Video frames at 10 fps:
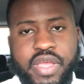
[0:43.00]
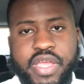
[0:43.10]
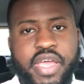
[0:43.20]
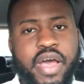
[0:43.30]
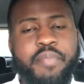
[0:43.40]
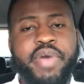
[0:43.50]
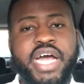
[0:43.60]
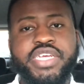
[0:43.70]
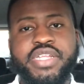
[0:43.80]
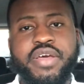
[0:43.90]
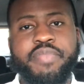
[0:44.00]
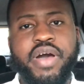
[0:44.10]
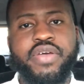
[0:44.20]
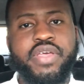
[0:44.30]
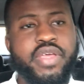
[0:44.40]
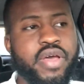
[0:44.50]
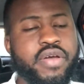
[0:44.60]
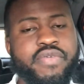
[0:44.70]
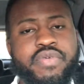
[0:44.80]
yeah, I'm passionate about young